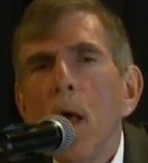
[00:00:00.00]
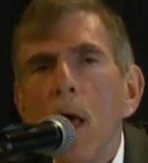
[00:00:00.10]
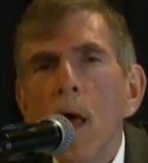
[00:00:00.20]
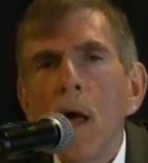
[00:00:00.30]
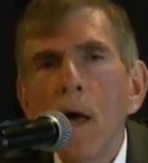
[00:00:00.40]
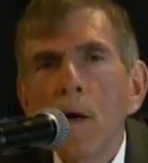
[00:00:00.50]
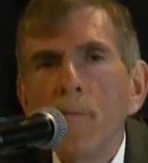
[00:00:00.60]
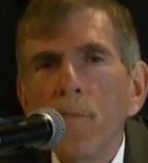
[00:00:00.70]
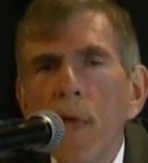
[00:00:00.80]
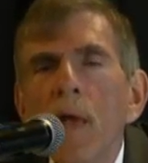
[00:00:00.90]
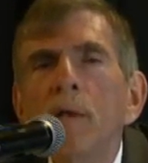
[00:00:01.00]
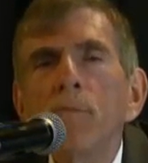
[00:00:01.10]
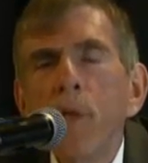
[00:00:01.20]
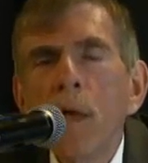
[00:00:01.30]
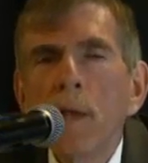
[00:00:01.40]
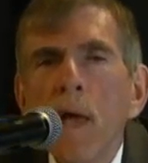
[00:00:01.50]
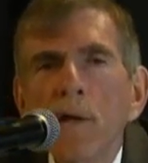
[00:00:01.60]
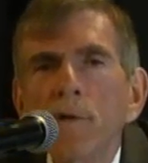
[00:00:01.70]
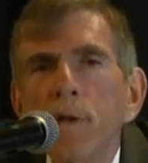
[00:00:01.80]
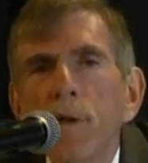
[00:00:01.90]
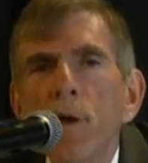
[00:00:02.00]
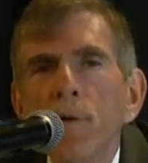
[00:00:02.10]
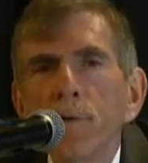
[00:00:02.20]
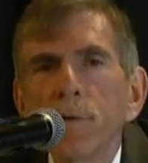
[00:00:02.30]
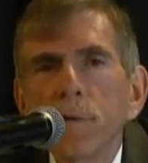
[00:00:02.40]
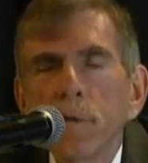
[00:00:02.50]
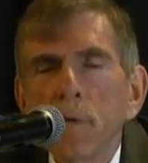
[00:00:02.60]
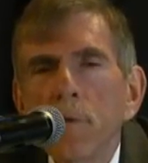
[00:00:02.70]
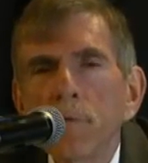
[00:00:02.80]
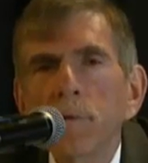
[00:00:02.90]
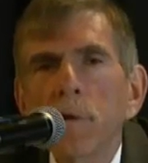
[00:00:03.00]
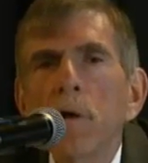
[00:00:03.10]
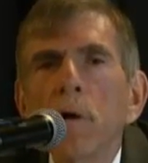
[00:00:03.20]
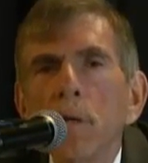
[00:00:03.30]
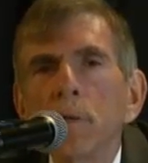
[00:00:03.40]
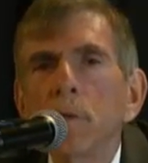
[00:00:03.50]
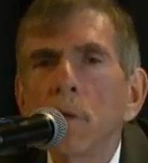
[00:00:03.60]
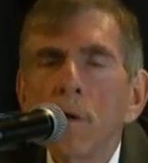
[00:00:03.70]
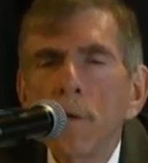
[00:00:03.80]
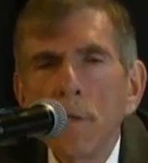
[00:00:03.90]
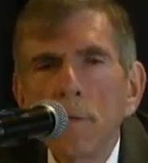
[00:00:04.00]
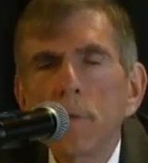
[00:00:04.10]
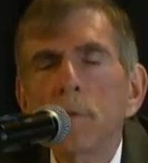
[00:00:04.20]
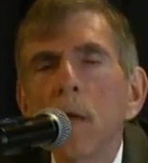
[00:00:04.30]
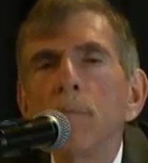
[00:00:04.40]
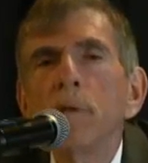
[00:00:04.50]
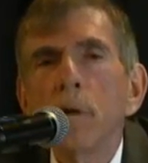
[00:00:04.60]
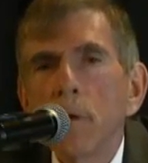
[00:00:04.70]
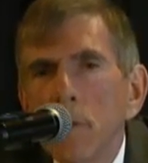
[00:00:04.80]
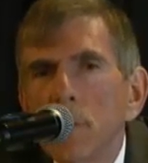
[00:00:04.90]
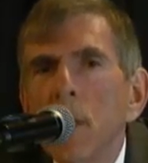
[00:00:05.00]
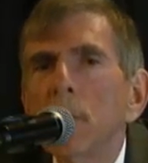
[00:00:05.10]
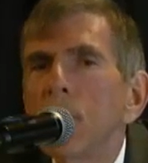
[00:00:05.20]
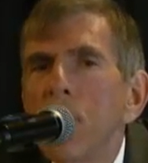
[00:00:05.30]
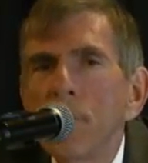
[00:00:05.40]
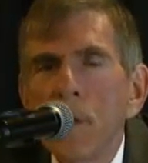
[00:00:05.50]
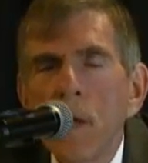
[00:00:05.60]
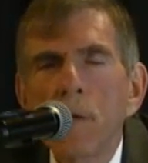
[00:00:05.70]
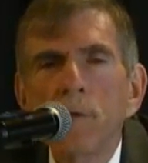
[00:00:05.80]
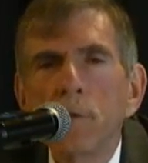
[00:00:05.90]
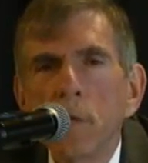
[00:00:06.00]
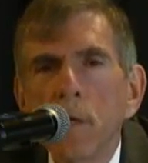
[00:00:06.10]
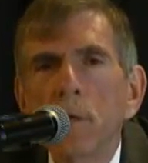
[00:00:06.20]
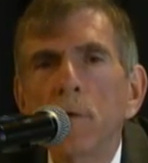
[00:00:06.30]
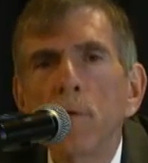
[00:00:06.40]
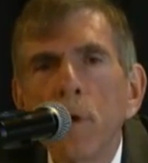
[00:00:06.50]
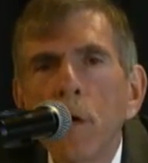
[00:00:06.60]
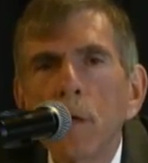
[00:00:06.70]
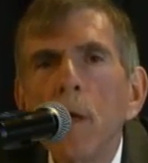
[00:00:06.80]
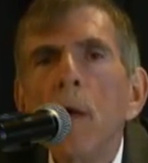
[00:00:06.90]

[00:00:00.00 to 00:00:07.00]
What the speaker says: That complaint actually goes to Social Security's attorneys, the same attorneys that defend the agency in court.